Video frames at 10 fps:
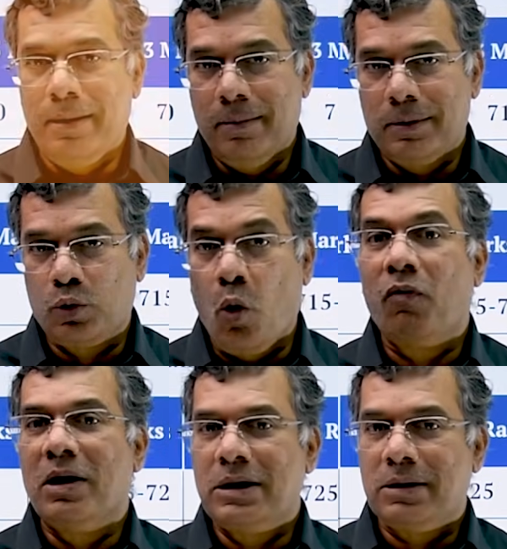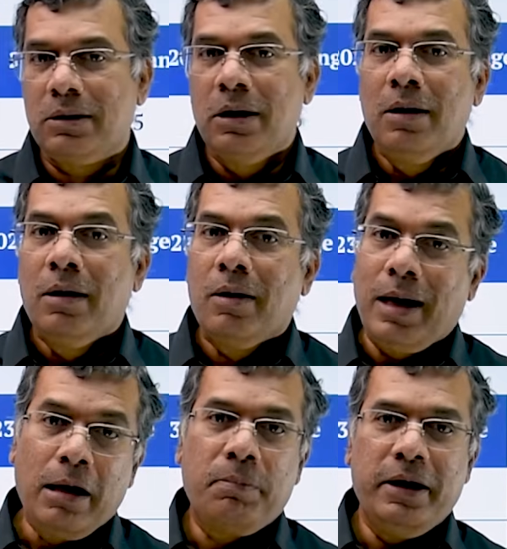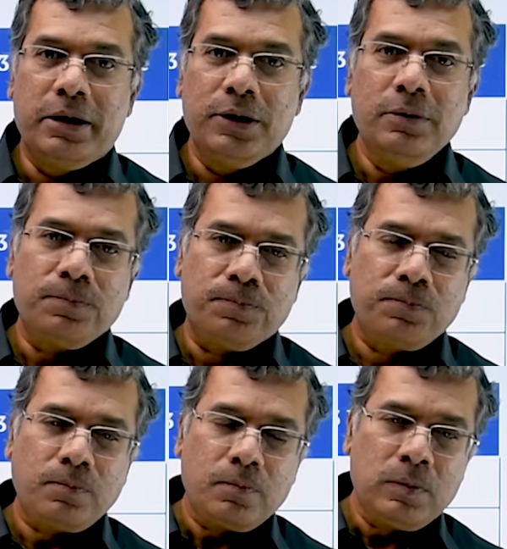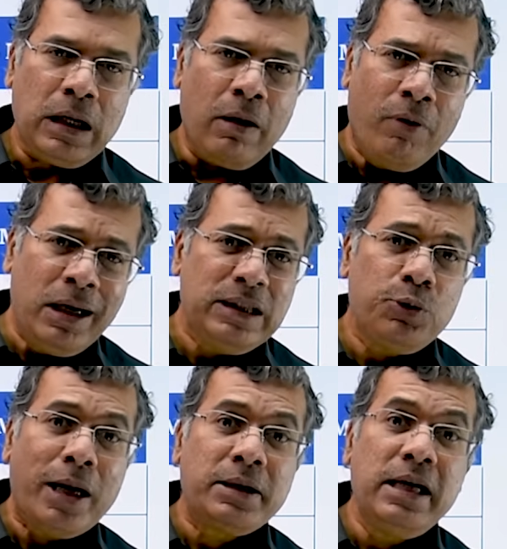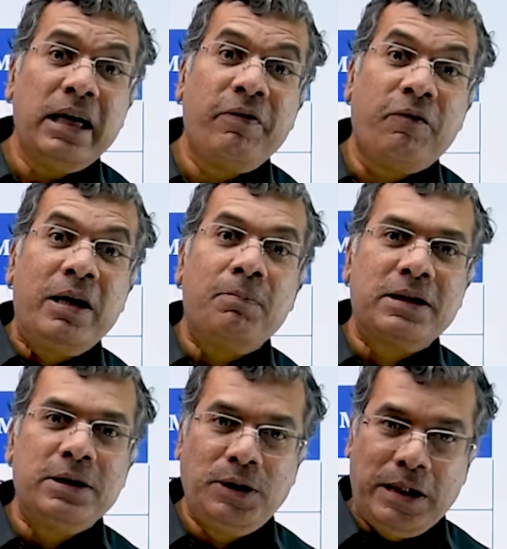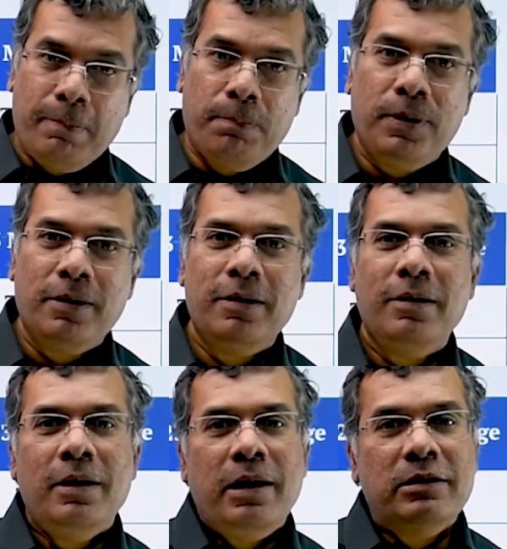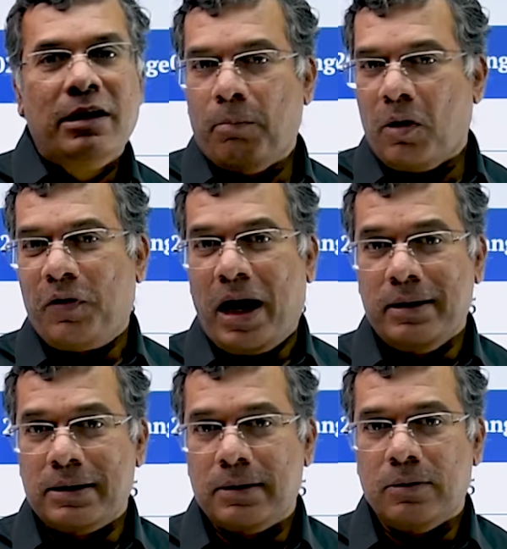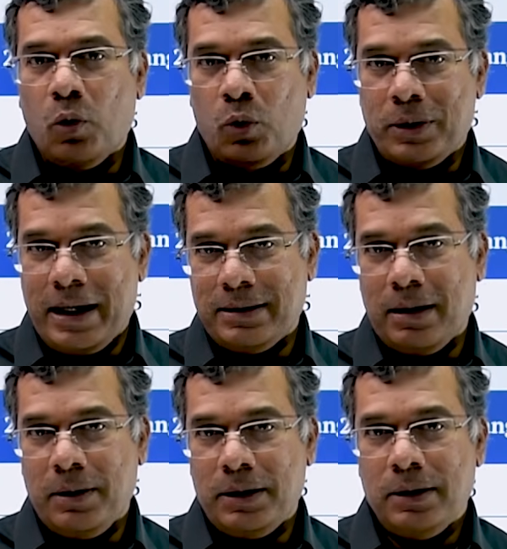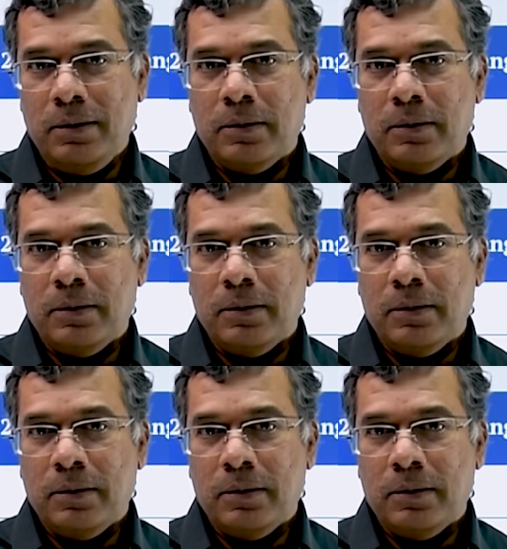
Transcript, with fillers: this score versus rank prediction. One is you actually had a 15% jump in the number of candidates who took the examination.